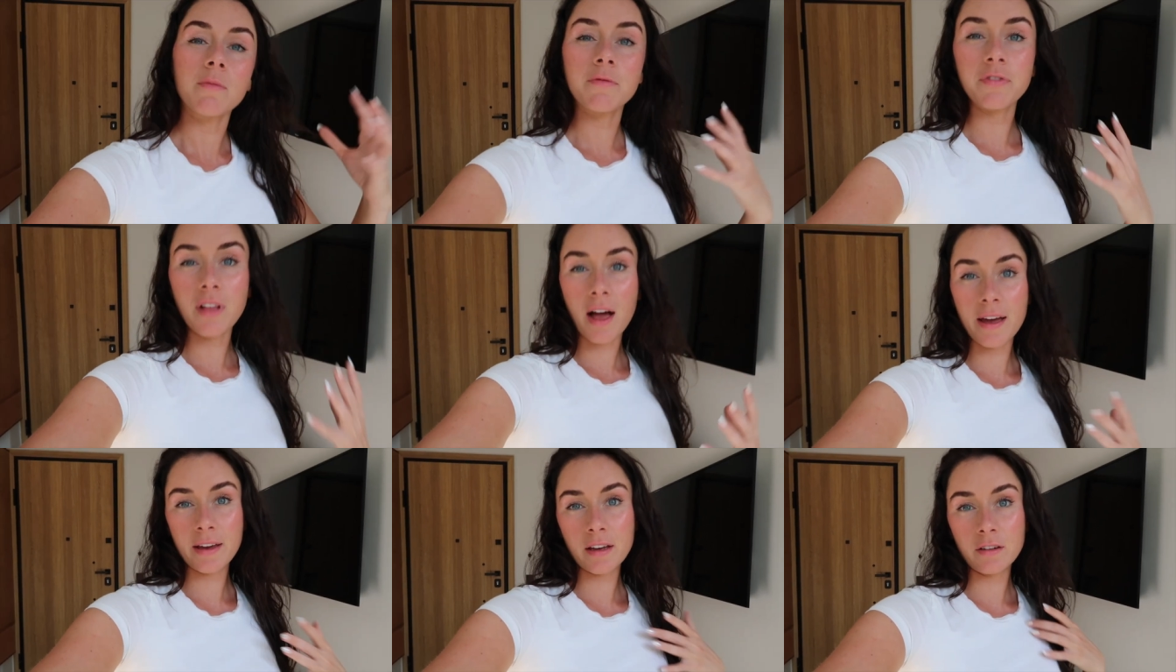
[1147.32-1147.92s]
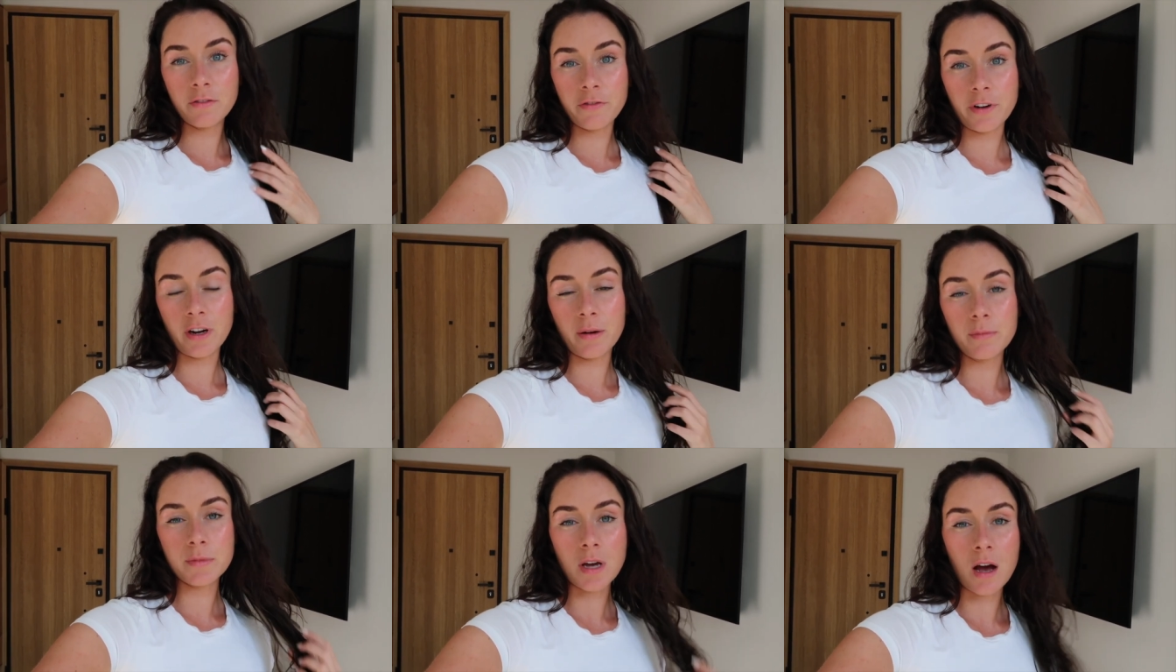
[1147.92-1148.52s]
I'm flying
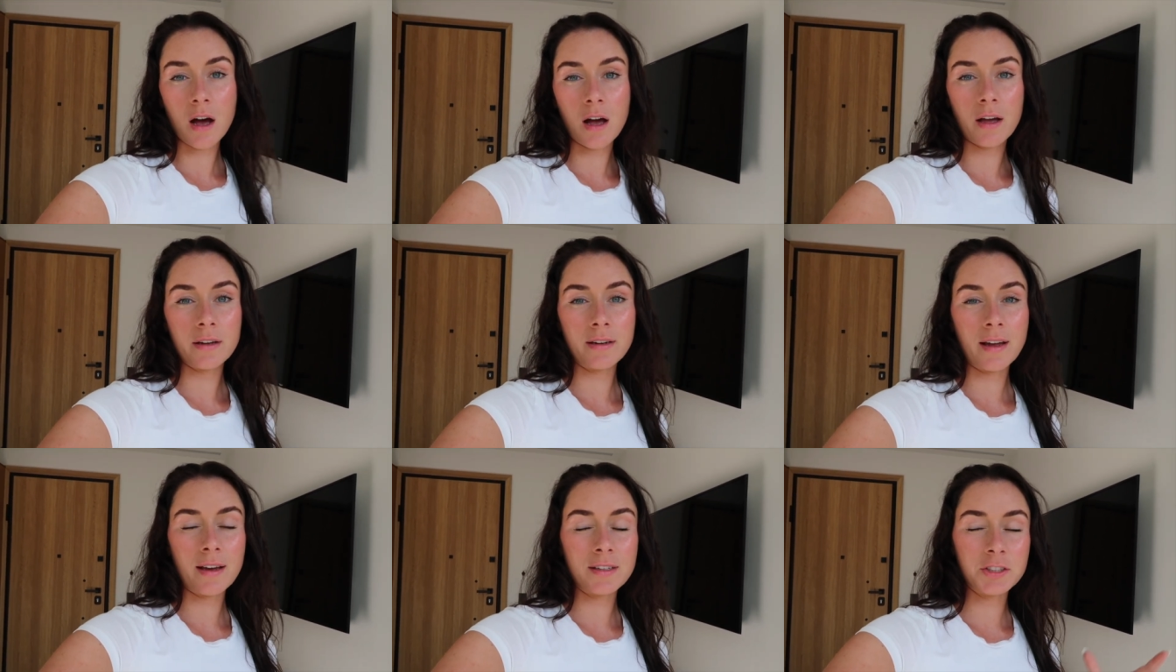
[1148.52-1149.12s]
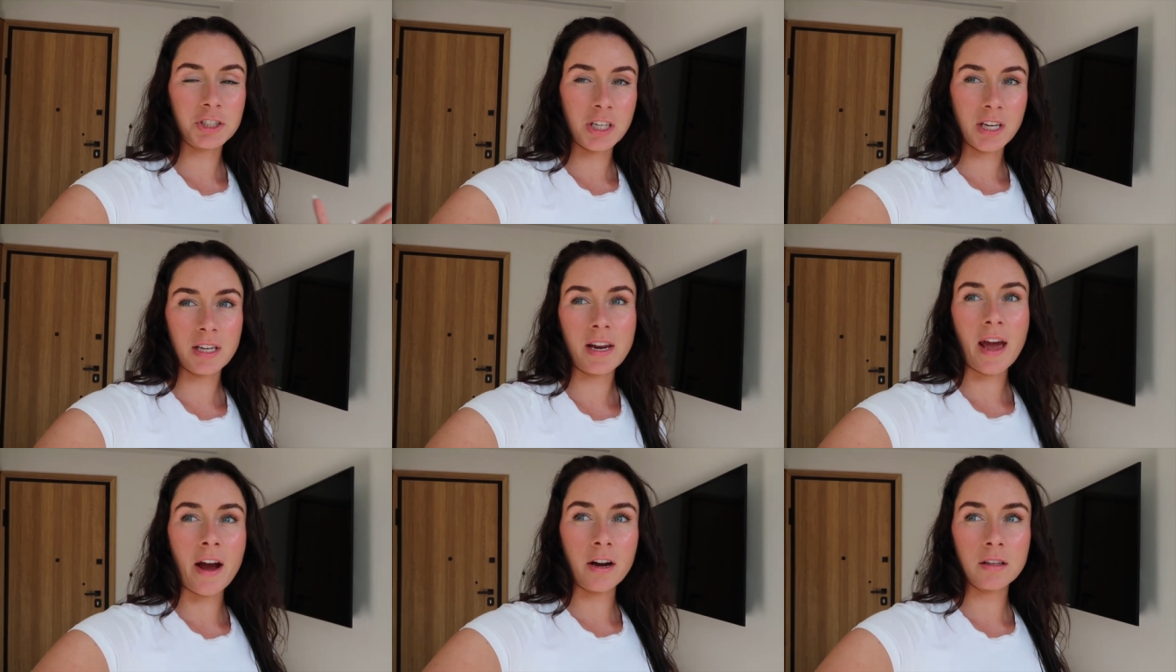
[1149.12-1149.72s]
confirmed on
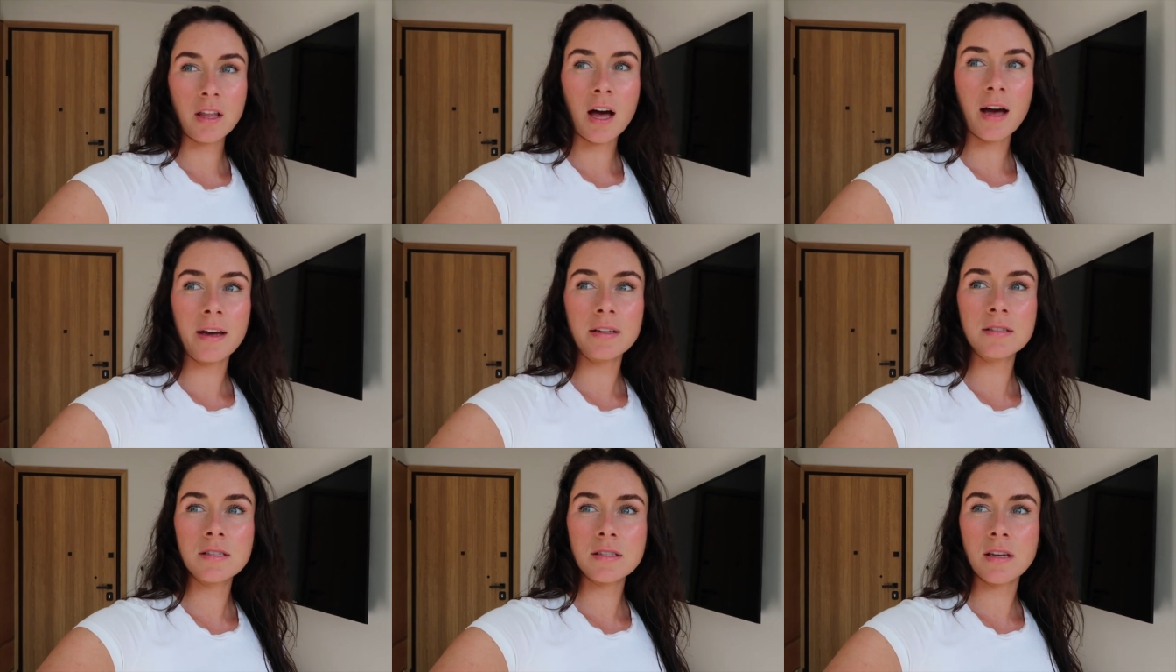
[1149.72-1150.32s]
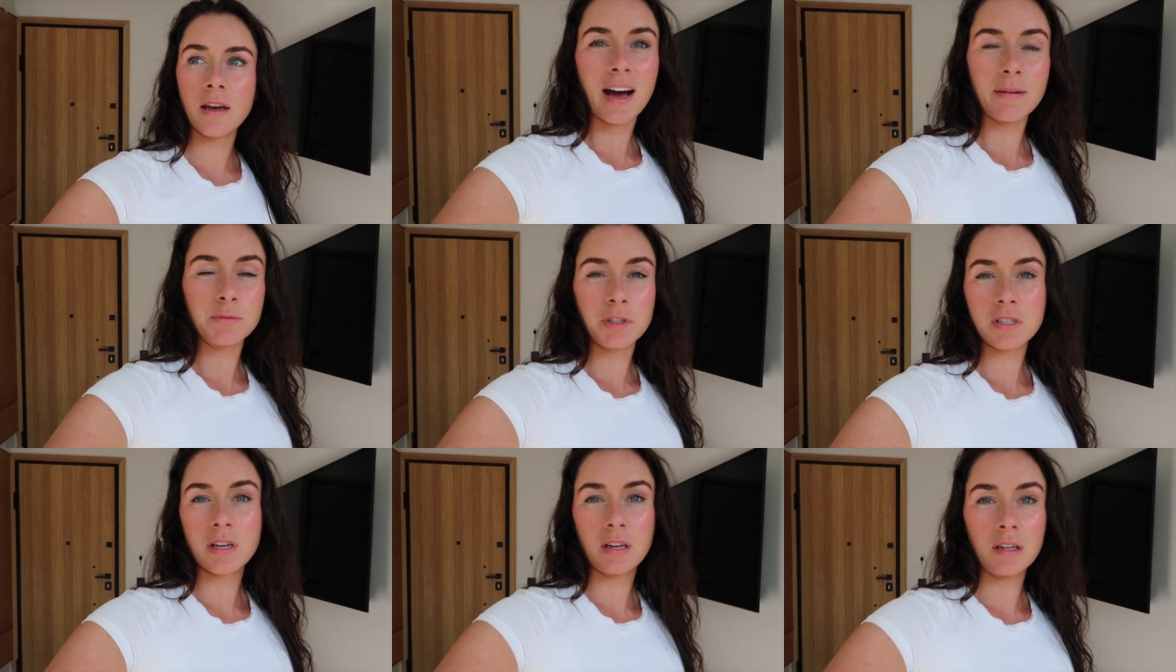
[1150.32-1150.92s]
Aegean Airlines.
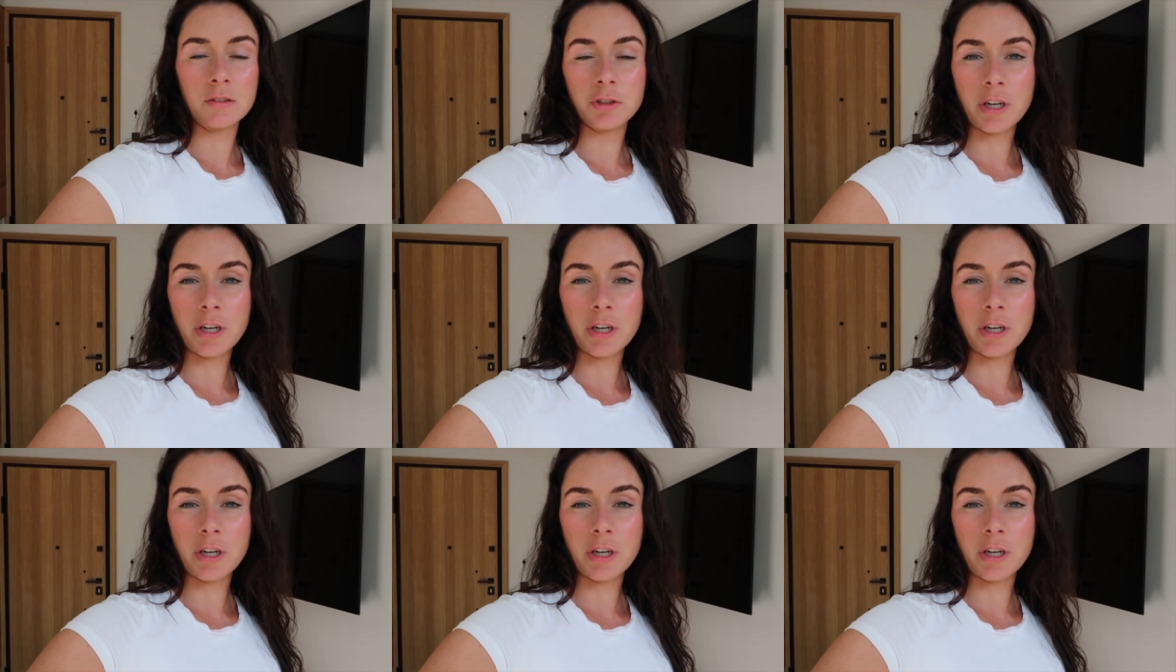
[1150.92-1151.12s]
I'm just gonna